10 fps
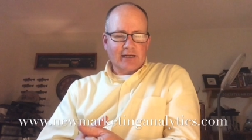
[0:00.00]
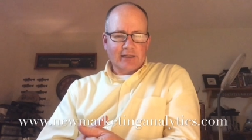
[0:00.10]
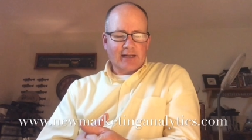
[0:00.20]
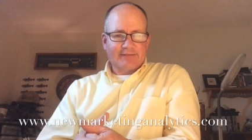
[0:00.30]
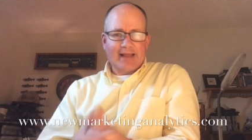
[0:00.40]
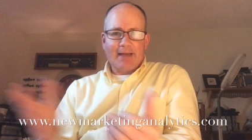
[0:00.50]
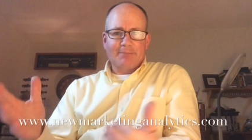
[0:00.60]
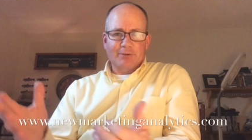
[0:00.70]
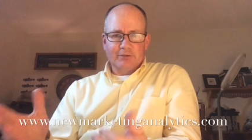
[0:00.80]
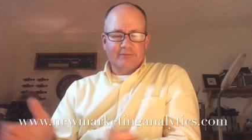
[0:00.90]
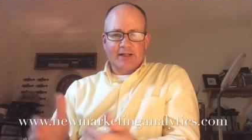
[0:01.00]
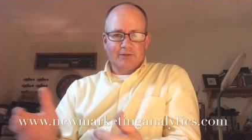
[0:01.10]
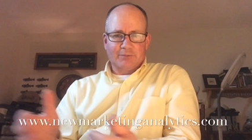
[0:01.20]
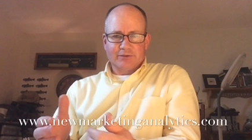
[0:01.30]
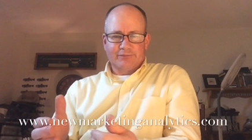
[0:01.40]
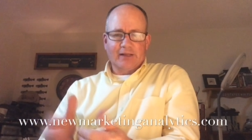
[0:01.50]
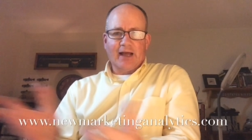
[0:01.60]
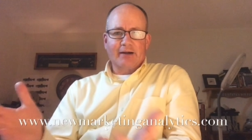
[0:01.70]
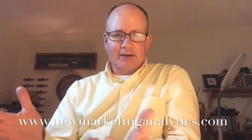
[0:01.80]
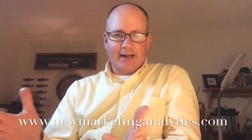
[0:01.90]
not a lot of capital available to
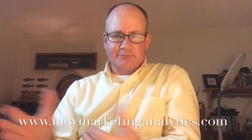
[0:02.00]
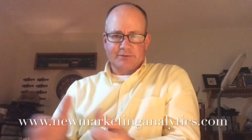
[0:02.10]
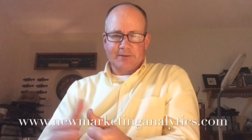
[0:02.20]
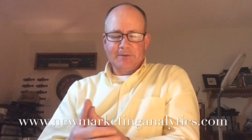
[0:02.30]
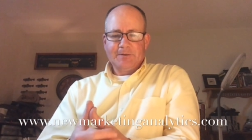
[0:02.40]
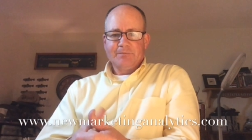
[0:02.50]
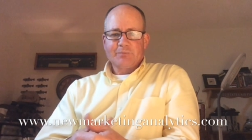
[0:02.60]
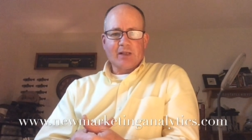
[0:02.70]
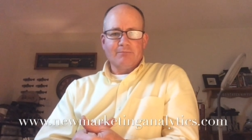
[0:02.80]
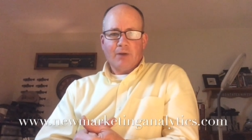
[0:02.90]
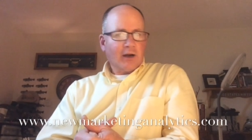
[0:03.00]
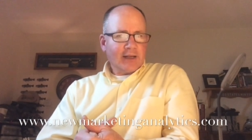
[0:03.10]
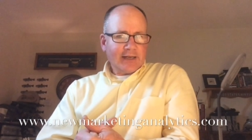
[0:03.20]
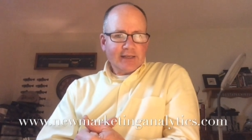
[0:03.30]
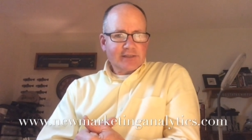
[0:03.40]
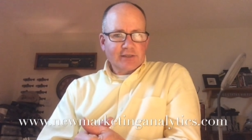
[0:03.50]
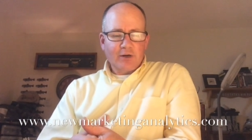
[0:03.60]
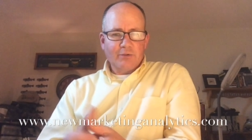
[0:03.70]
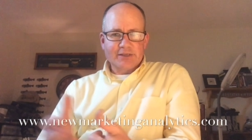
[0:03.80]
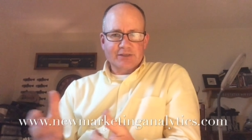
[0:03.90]
fly around. And marketing isn't
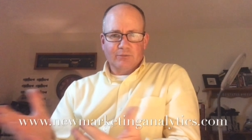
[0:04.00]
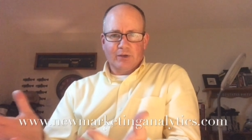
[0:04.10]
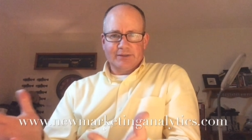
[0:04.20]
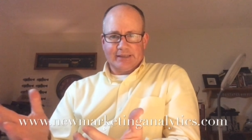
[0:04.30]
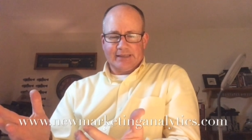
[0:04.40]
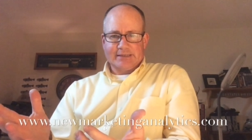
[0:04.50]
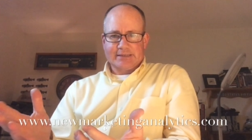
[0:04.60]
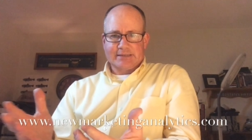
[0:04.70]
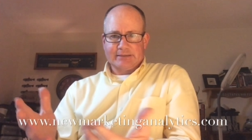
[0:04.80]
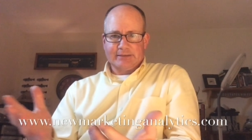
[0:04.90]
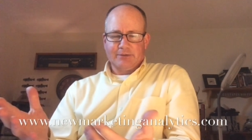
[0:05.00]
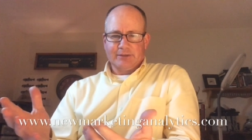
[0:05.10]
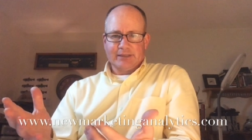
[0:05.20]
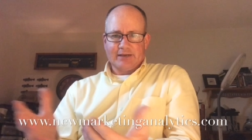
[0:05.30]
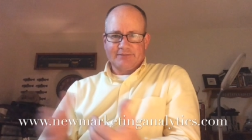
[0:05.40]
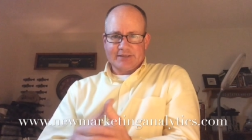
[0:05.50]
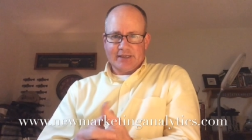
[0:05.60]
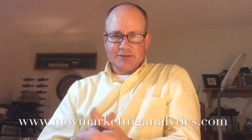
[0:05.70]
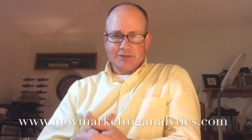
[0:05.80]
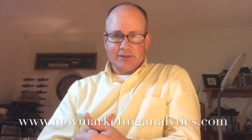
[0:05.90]
always the one that gets, you know, a lot of
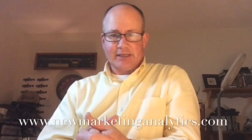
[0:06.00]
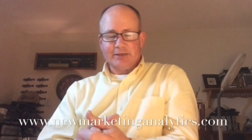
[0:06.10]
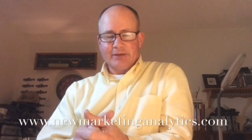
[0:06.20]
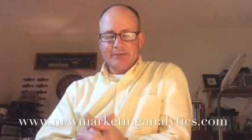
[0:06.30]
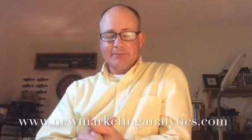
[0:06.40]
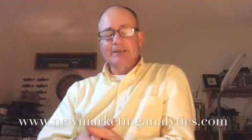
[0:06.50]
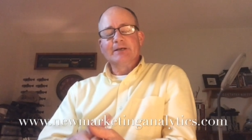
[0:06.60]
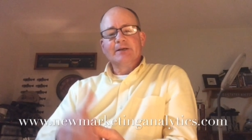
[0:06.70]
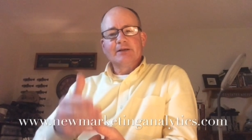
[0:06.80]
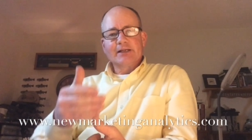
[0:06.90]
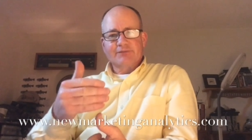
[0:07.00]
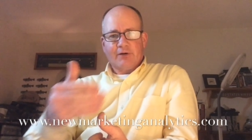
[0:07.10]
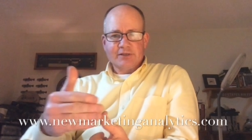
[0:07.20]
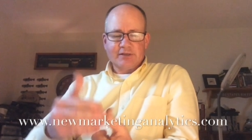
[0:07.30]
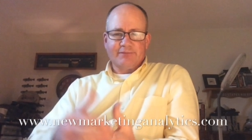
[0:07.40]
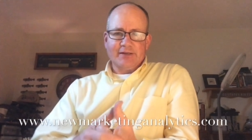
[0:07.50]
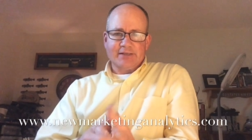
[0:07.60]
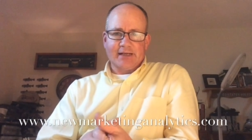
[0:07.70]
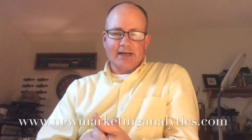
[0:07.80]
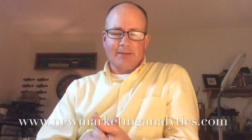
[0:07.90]
attention anyway. But as far as the
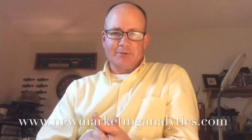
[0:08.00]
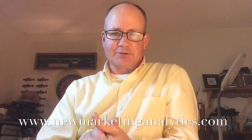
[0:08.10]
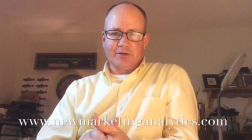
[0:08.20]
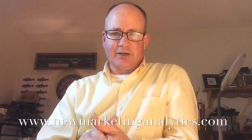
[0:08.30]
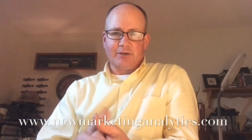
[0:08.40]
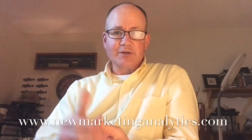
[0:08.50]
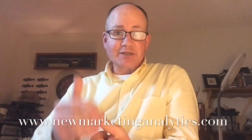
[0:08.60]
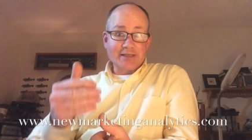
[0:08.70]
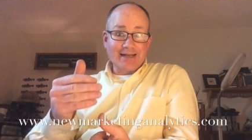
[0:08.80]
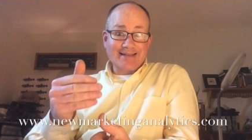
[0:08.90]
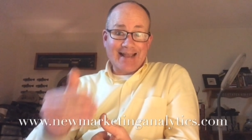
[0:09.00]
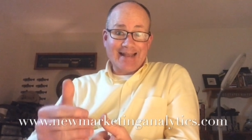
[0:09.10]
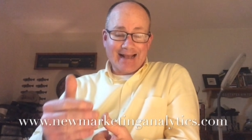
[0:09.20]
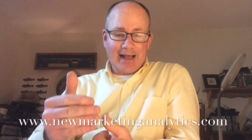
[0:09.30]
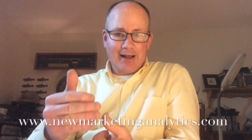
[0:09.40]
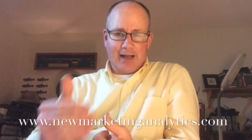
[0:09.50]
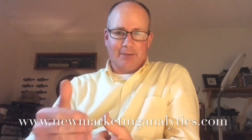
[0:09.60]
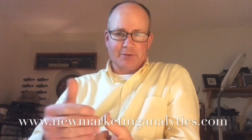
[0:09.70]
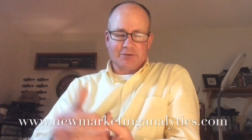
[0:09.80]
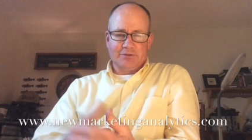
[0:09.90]
fintech opportunity, which is a data
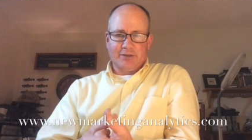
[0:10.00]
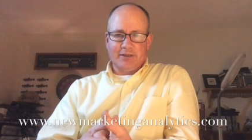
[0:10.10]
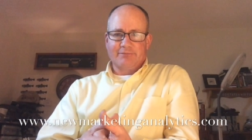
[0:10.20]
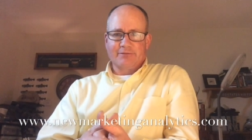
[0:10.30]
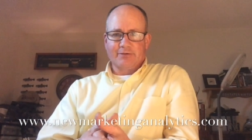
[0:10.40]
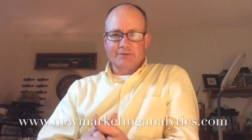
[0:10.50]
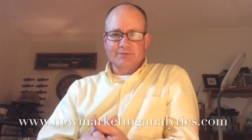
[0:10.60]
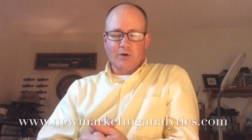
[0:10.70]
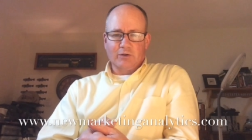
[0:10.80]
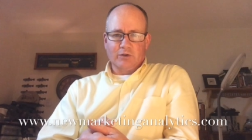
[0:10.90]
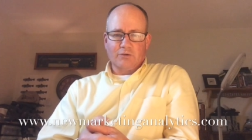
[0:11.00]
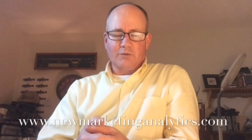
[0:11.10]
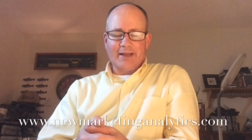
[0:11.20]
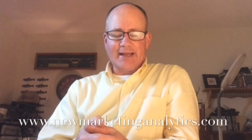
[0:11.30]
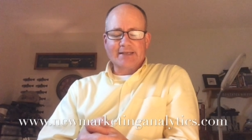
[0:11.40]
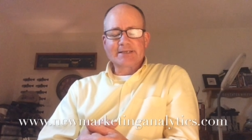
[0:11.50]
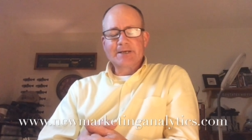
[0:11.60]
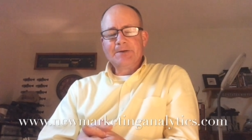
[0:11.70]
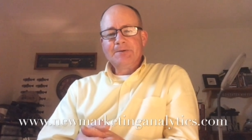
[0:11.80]
opportunity for small local banks